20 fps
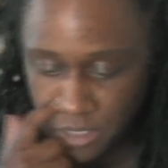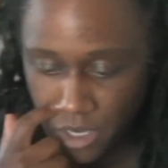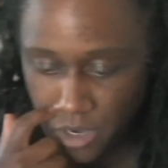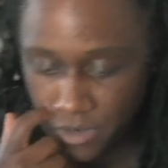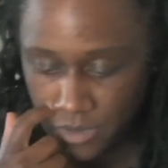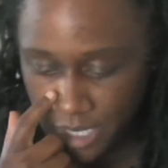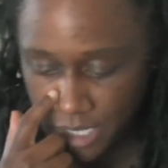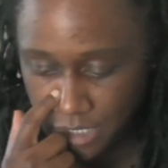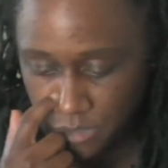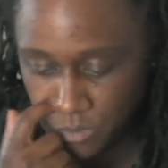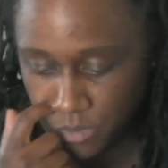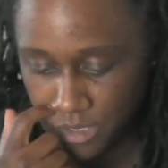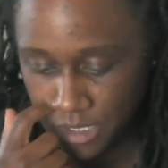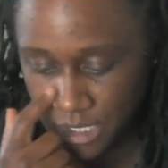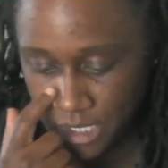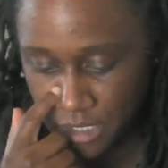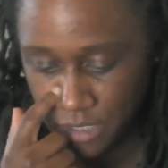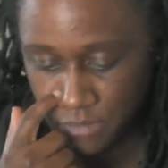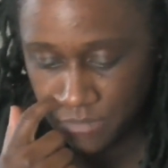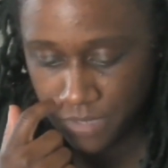her that's
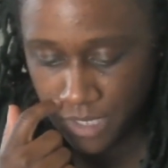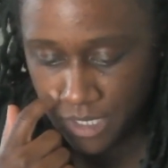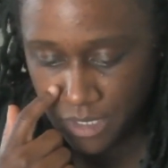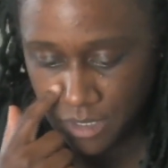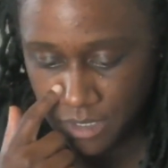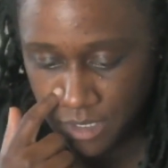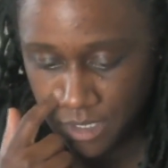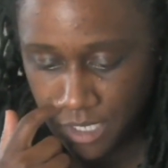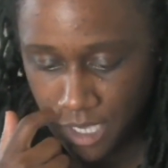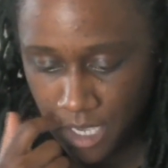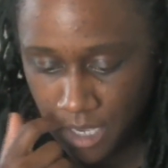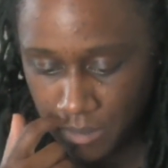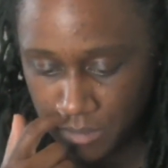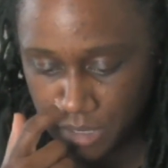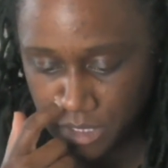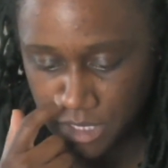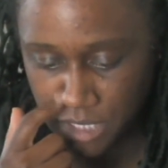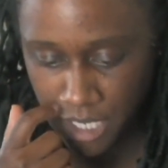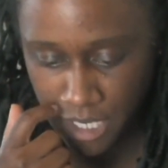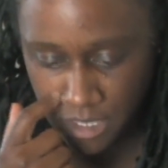really innovated the game
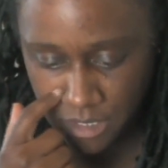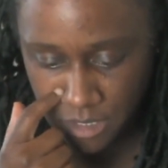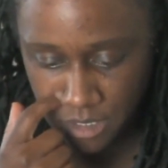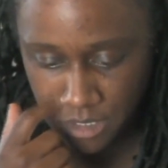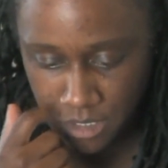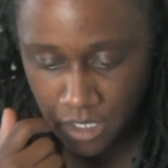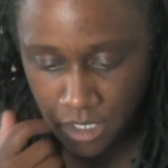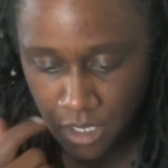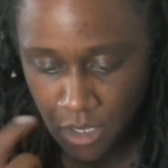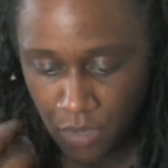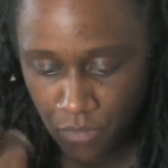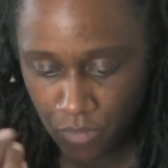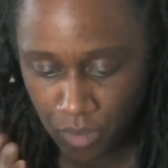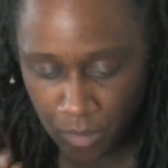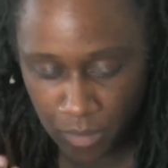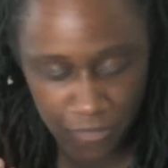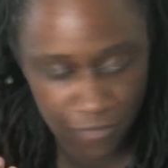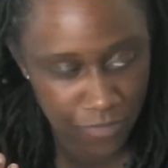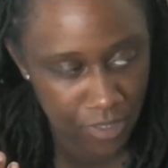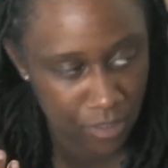and changed it
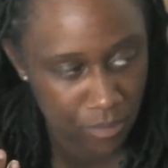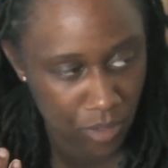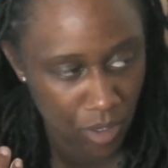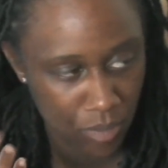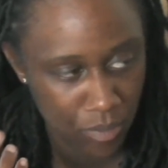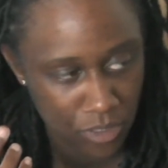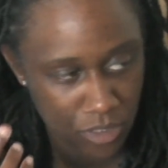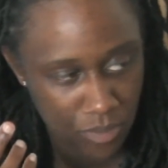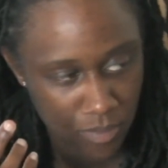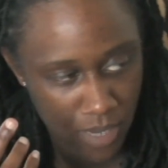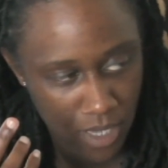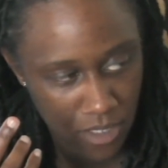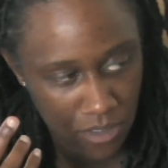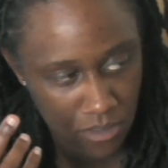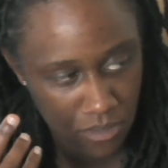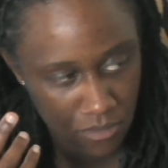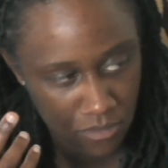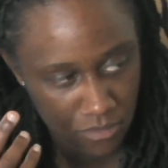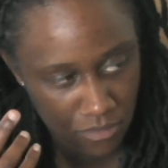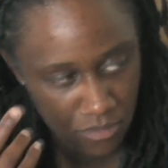from a female
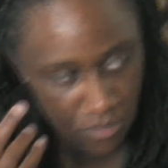perspective.